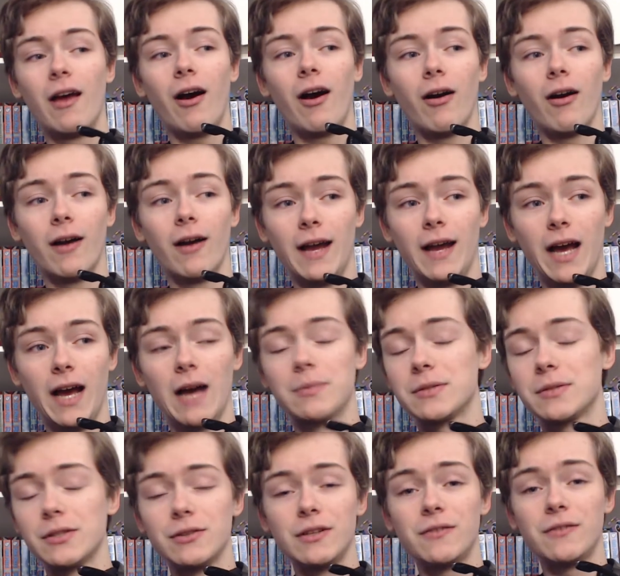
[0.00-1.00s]
are an
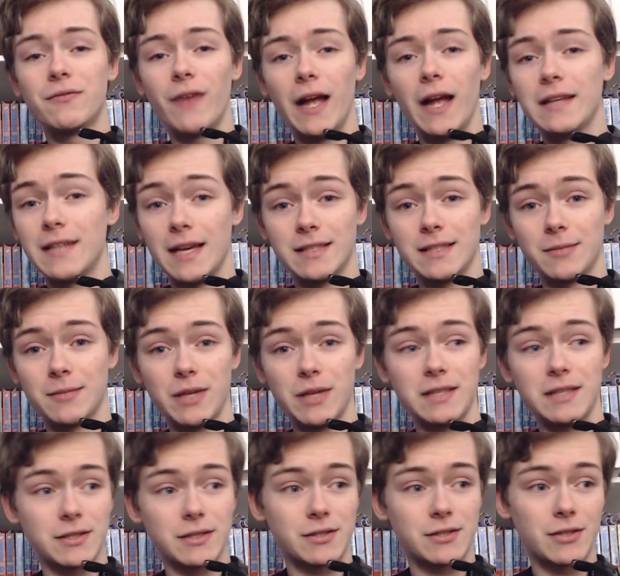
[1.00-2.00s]
absolutely fantastic
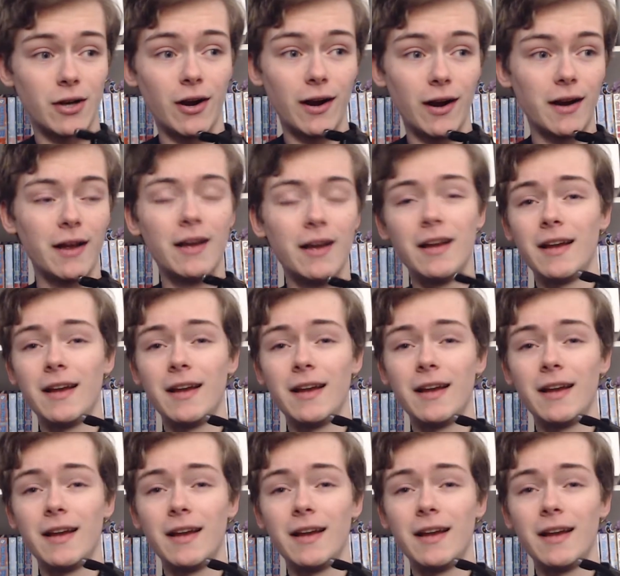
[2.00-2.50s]
place to start,